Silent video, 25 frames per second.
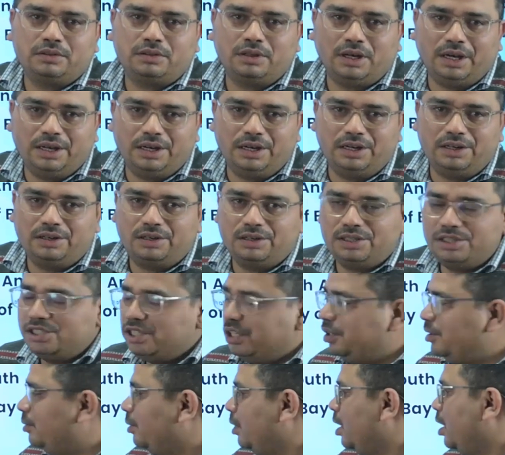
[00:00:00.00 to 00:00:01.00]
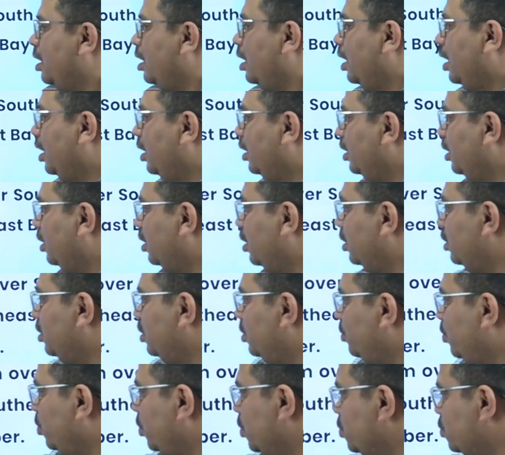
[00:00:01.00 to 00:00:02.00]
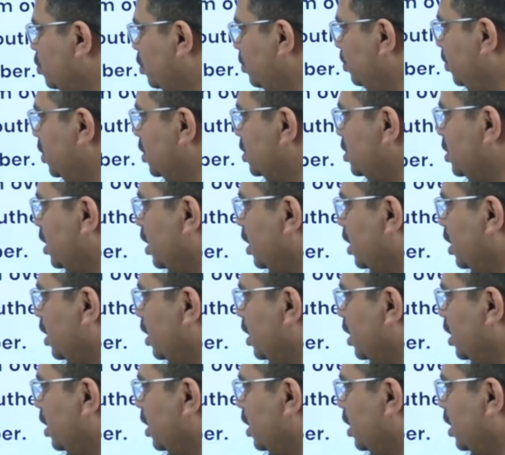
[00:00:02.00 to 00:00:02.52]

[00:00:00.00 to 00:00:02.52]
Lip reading: Thailand region. And under the influence of this